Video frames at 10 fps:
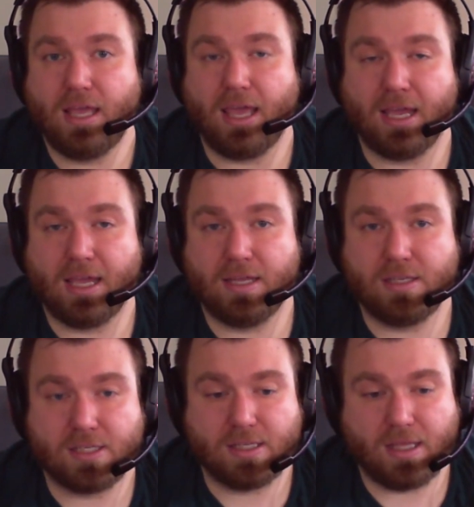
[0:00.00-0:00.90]

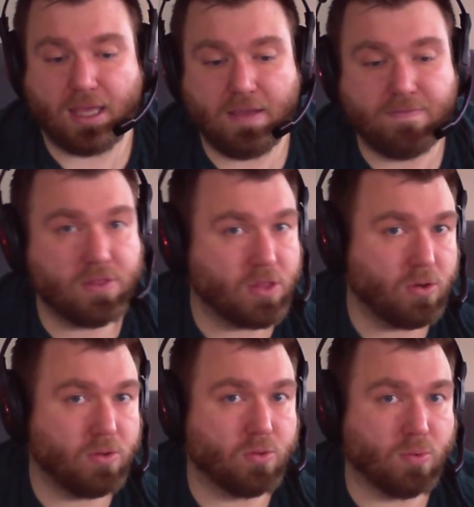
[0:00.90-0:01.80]
And even
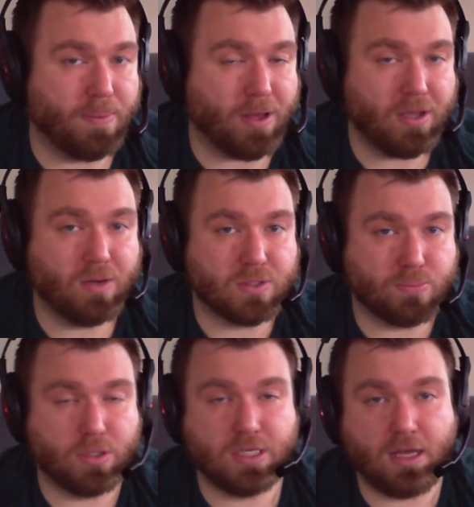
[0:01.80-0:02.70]
though the rebellion was
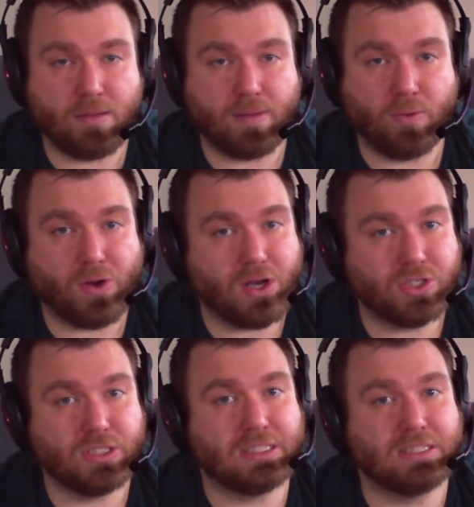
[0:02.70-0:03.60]
put down by
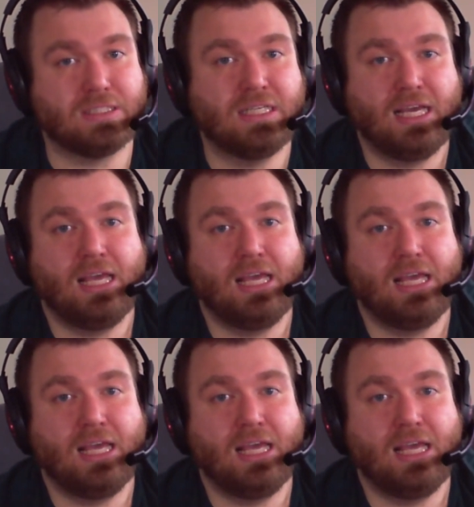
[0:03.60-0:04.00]
Washington,